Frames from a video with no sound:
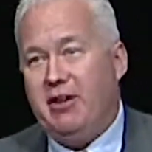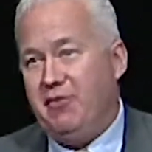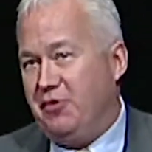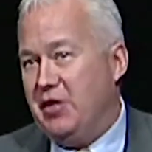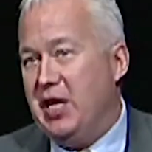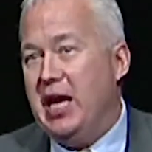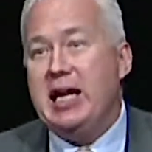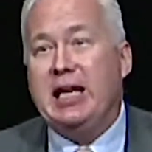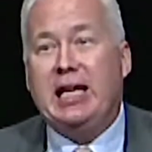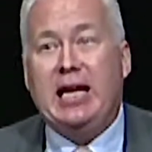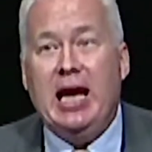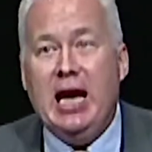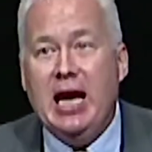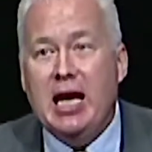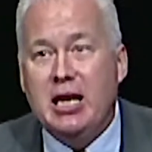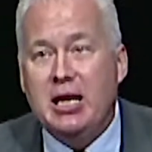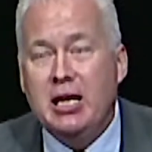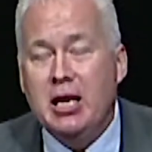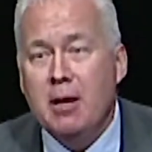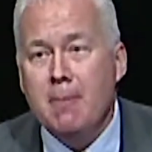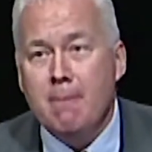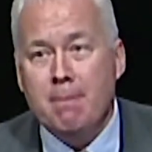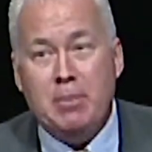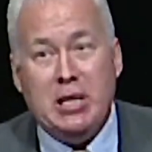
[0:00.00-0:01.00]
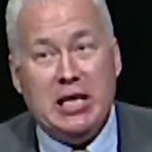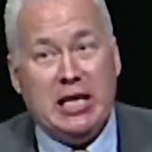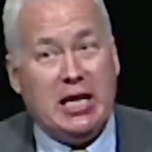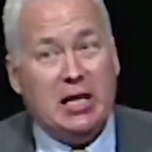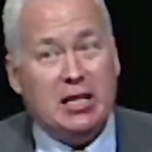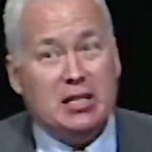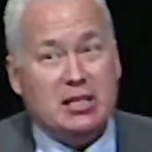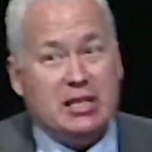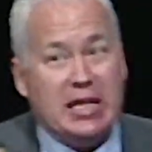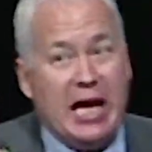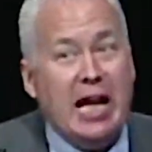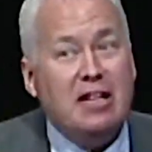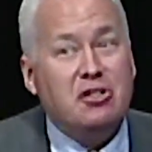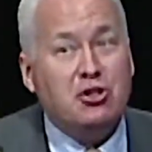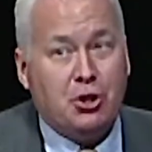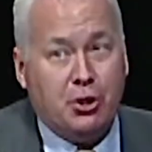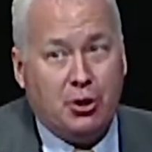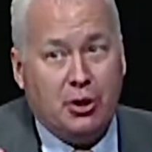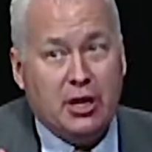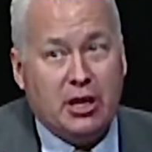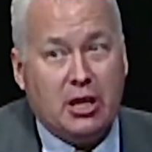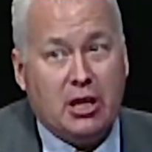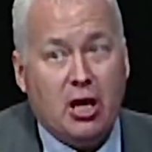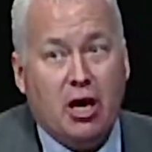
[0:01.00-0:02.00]
if they can, because that's
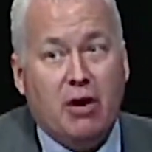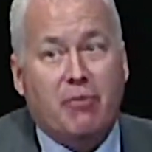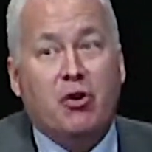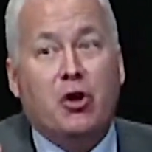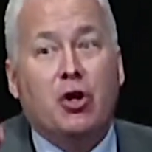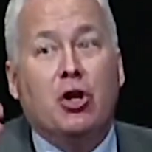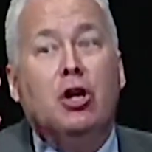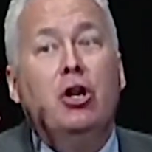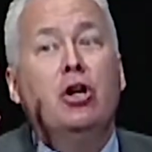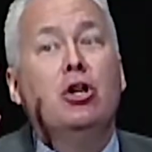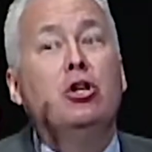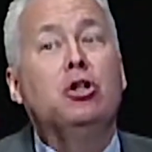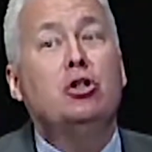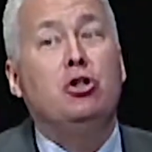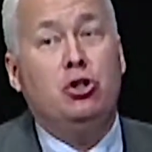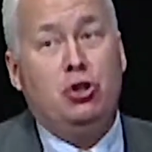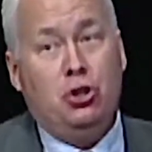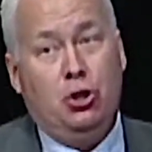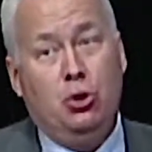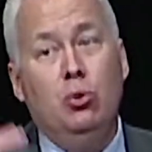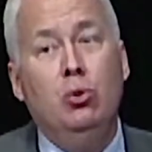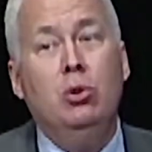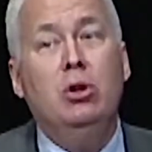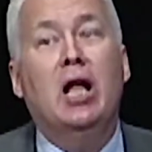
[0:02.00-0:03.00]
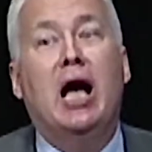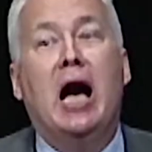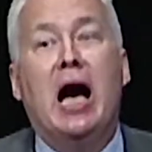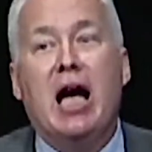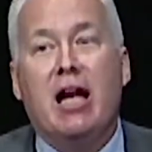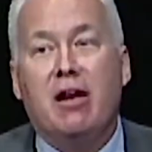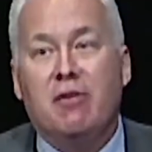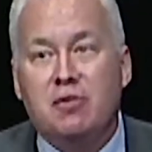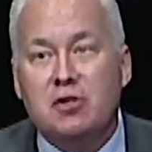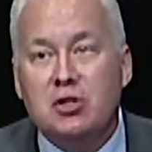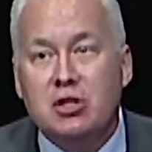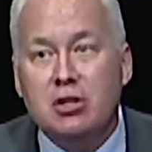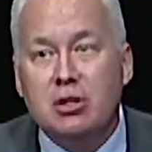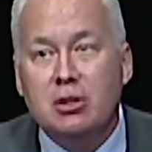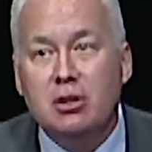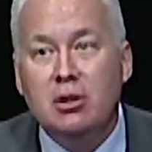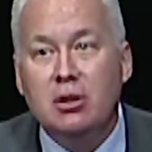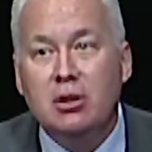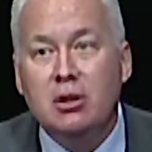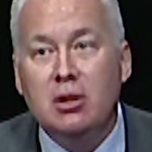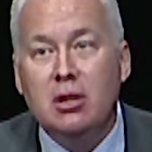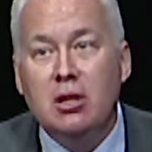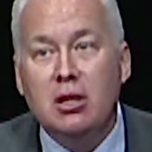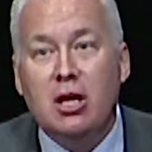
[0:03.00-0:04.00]
going to cover two lives.
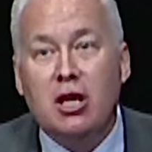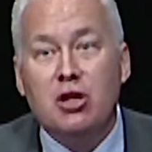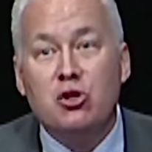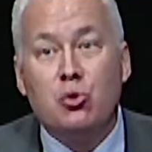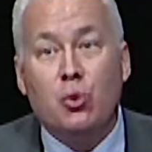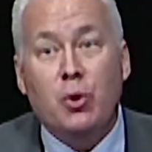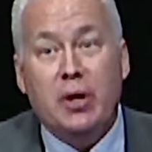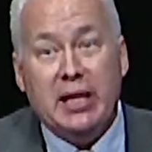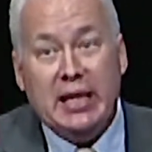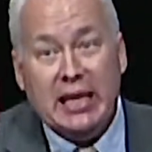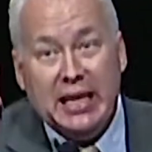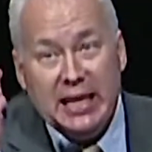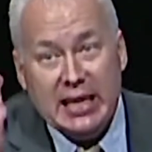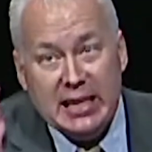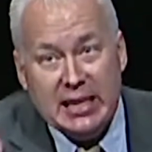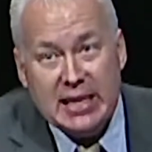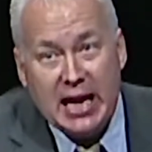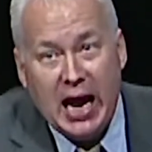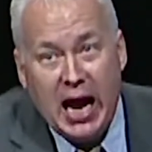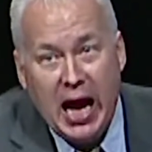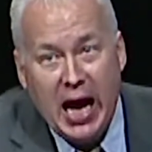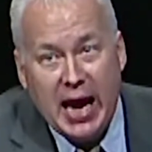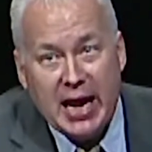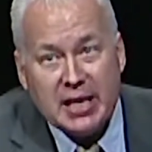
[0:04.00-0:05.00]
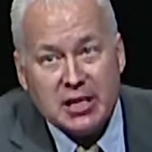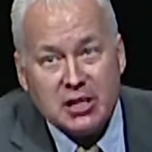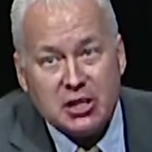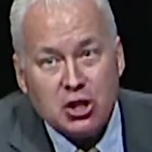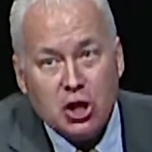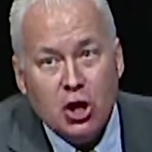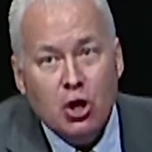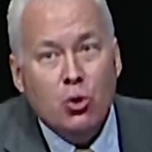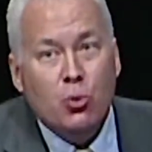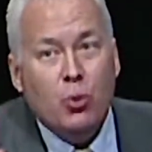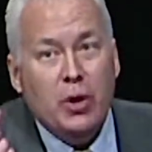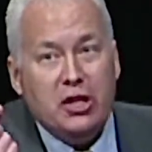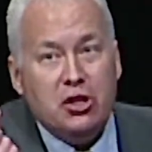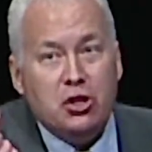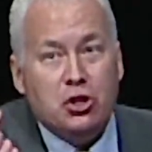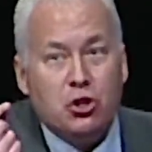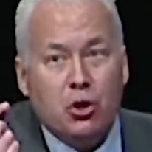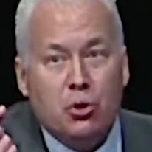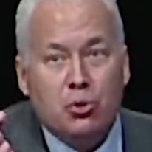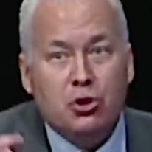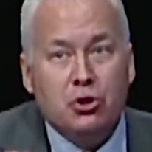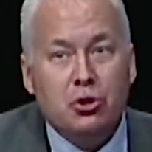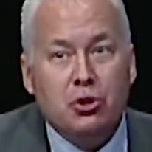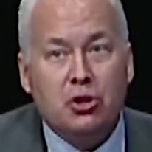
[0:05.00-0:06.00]
Because when he dies, which
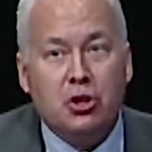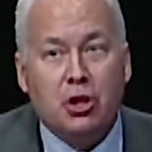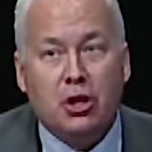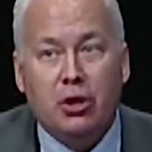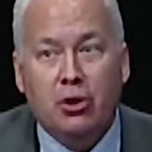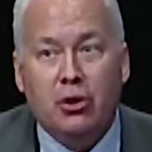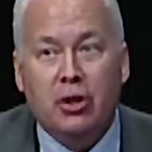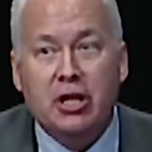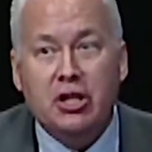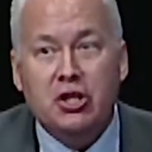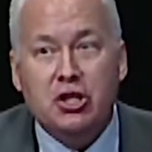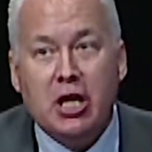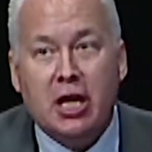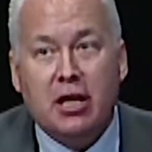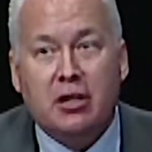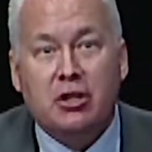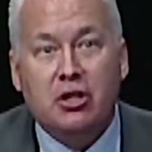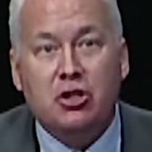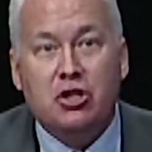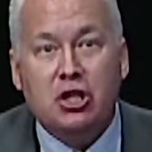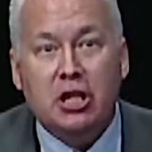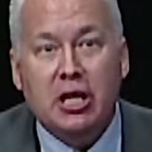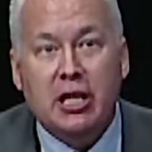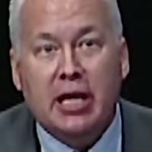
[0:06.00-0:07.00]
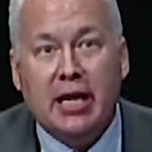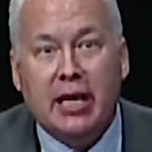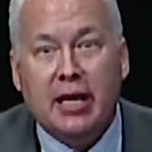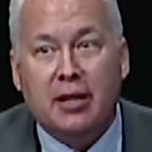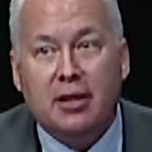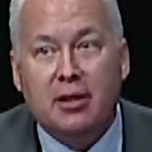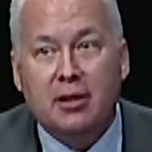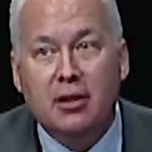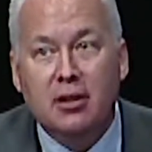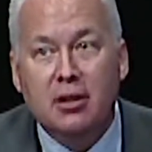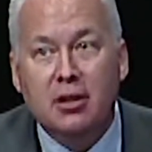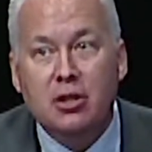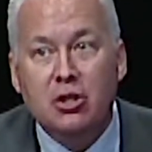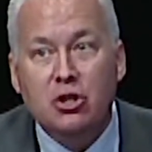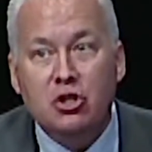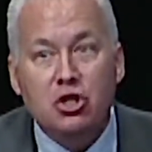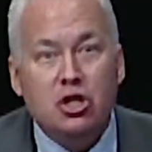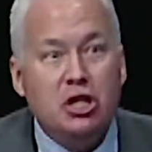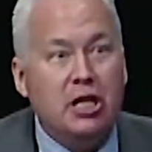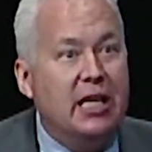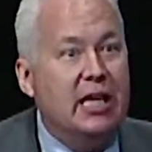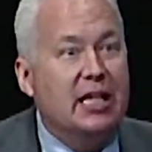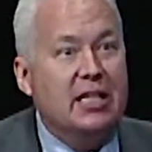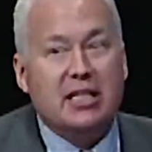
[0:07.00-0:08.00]
Social Security check does she get?
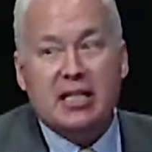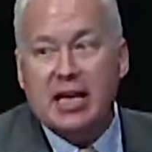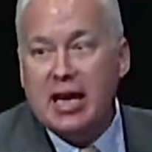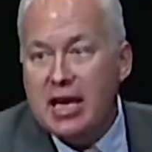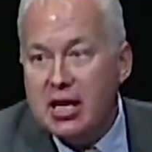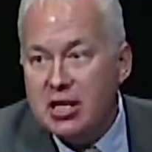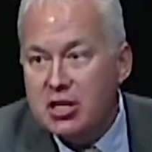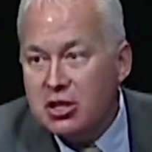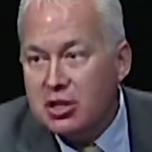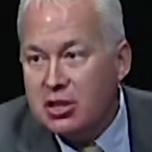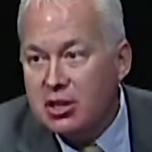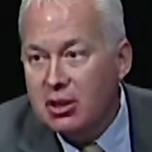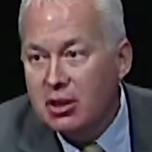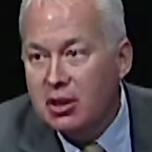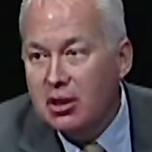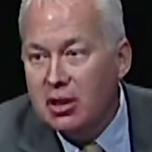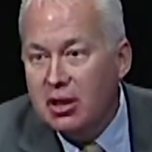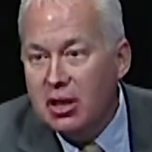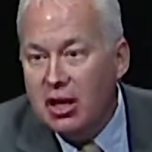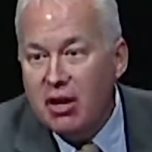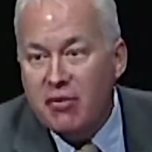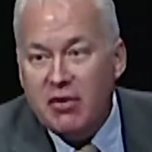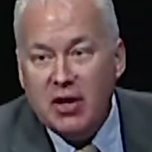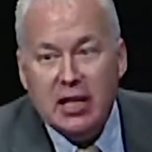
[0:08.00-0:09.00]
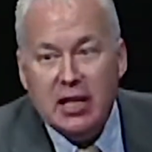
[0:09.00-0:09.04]
She gets his. If